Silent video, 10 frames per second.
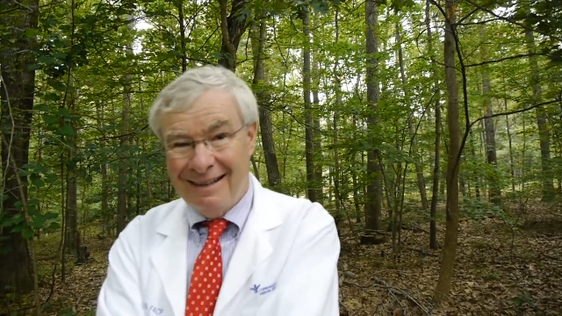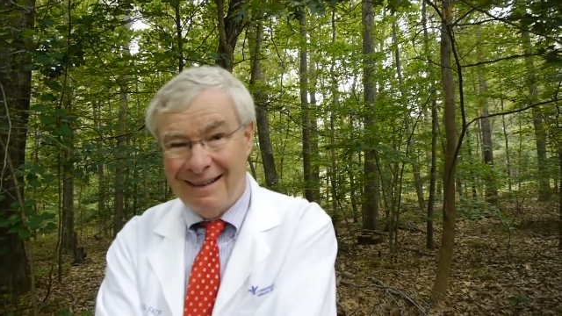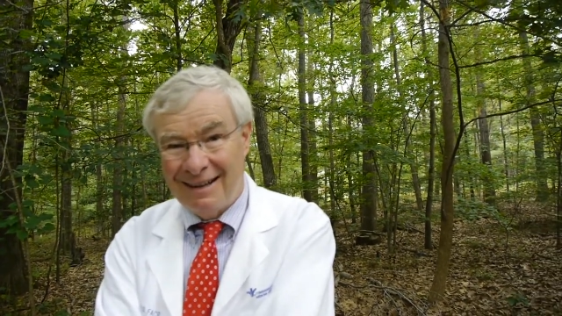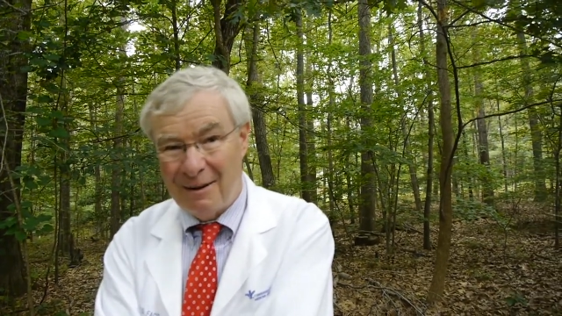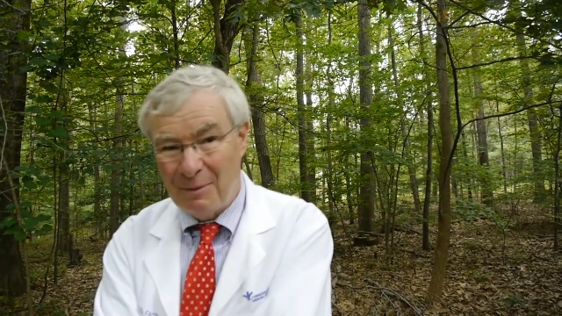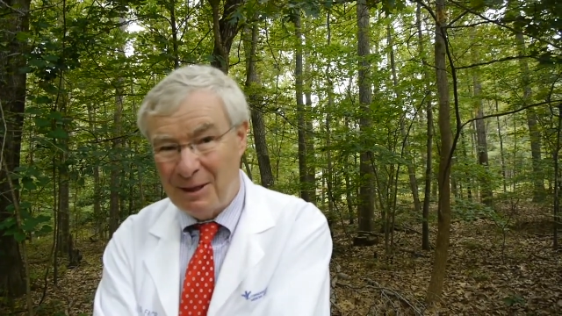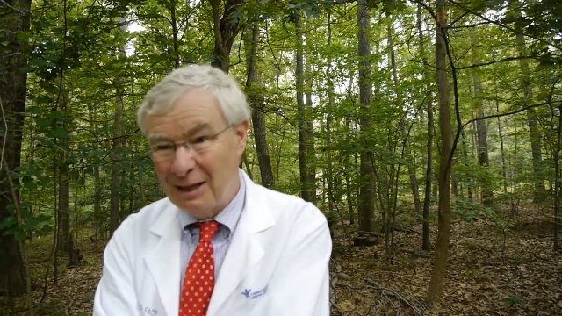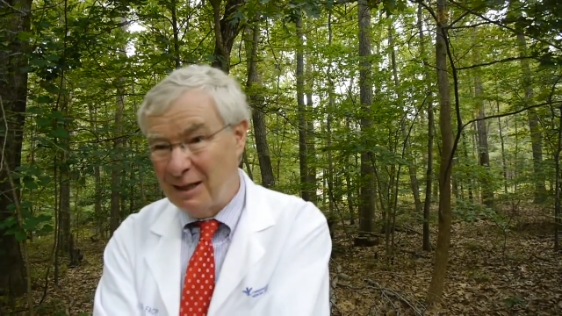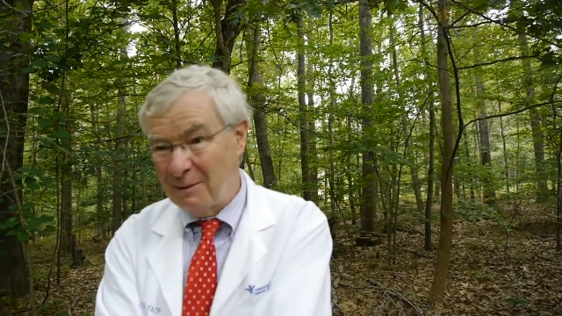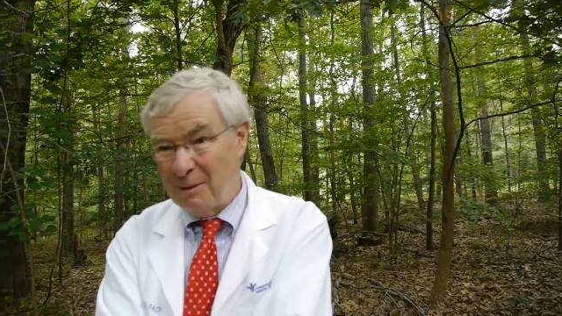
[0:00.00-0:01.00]
Uh,
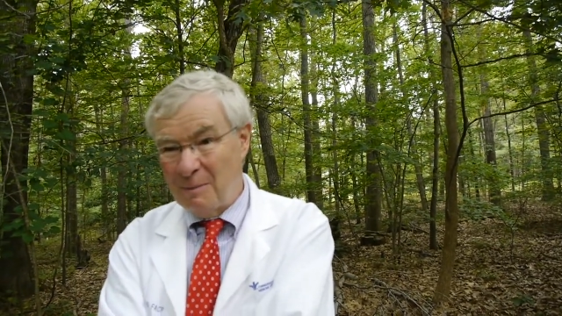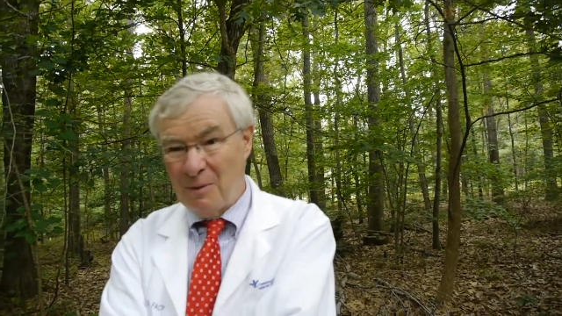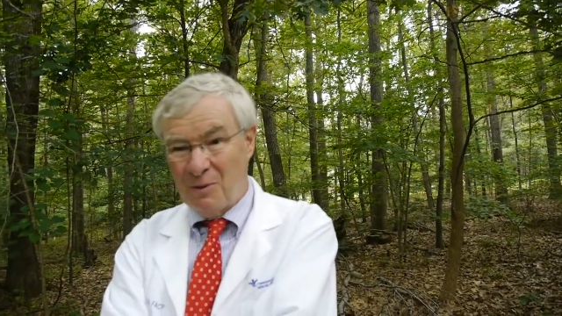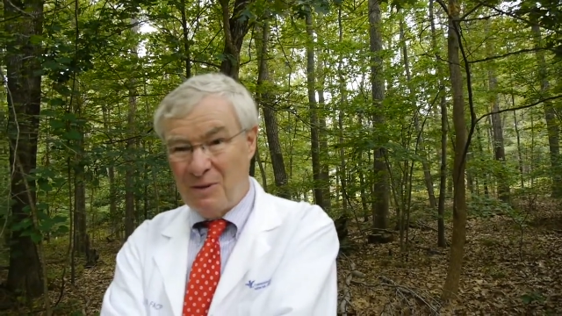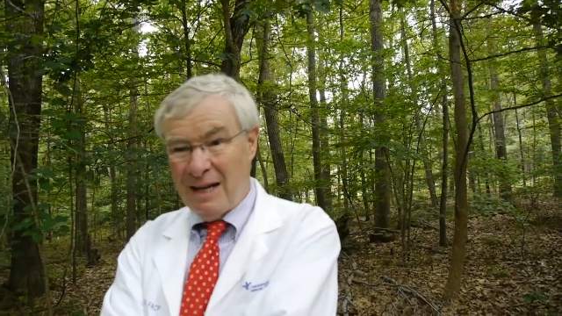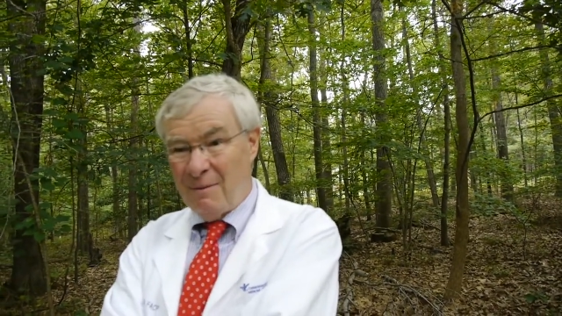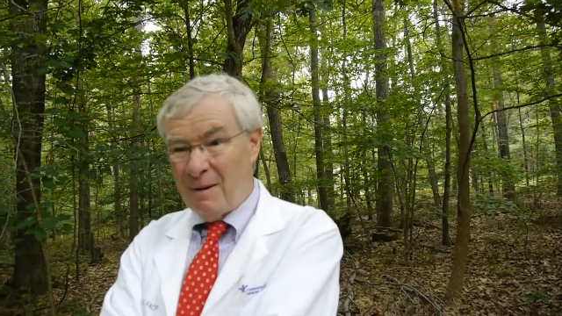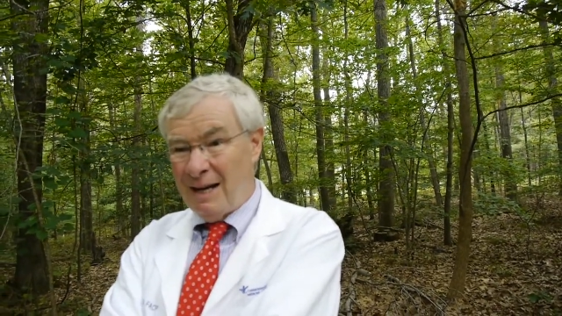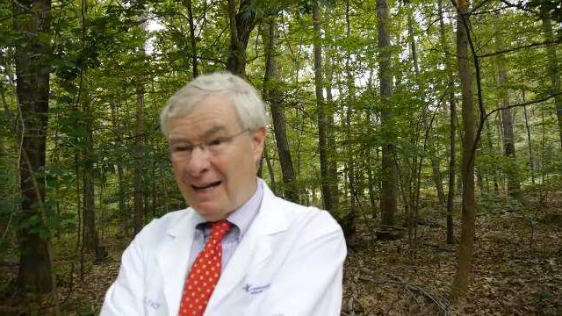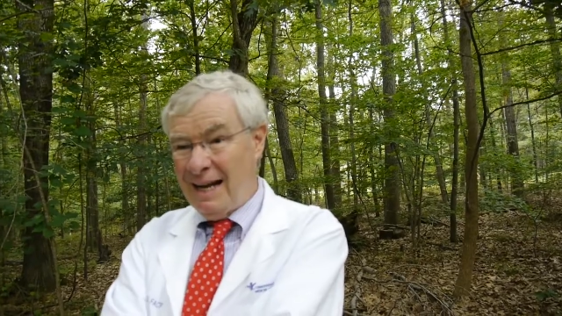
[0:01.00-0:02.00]
particularly people who take
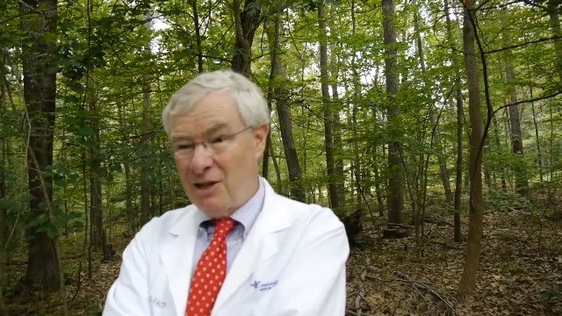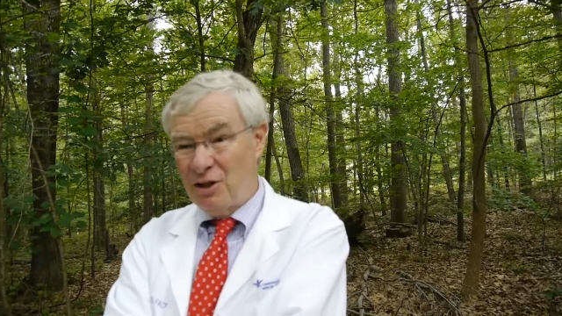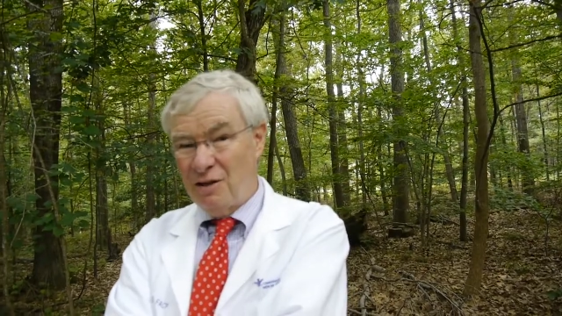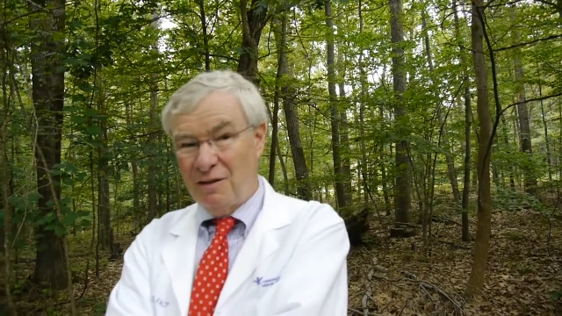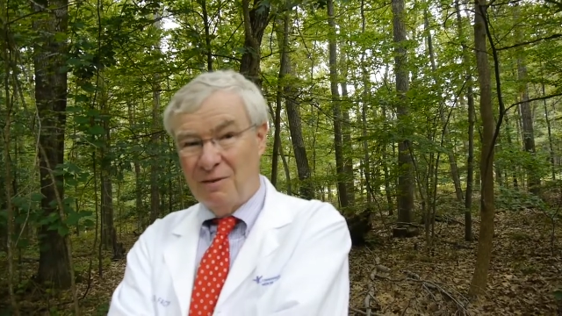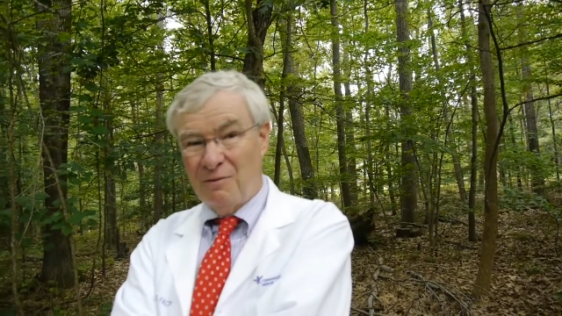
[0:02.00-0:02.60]
medications